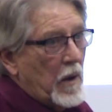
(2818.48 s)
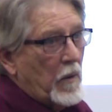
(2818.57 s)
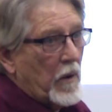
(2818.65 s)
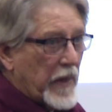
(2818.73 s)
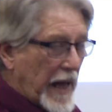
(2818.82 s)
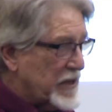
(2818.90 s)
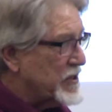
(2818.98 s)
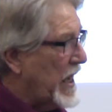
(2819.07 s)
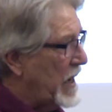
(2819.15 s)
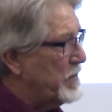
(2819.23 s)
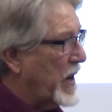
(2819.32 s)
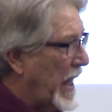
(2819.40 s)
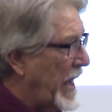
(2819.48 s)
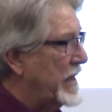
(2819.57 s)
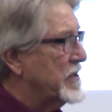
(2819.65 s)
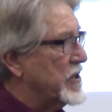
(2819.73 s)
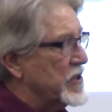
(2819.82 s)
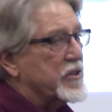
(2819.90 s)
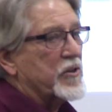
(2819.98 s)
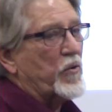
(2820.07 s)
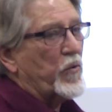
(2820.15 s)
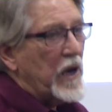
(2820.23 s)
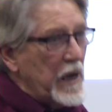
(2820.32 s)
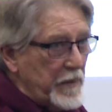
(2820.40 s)
Well, that's that plant just
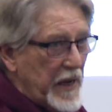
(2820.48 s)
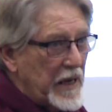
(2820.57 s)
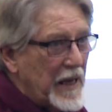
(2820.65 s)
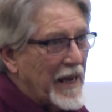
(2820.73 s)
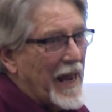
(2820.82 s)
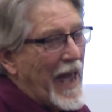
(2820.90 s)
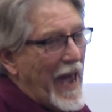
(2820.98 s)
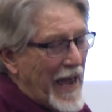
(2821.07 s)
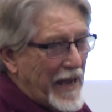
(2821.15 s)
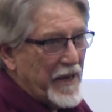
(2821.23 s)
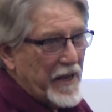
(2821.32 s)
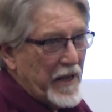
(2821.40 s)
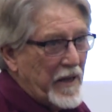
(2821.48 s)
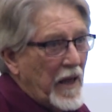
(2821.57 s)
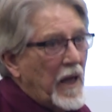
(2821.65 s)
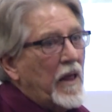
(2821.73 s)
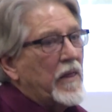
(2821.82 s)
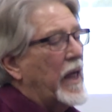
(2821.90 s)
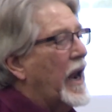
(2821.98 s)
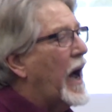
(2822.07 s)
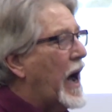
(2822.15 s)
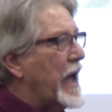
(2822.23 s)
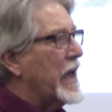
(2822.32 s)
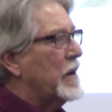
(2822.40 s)
screaming in agony that
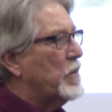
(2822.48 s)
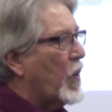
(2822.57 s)
I am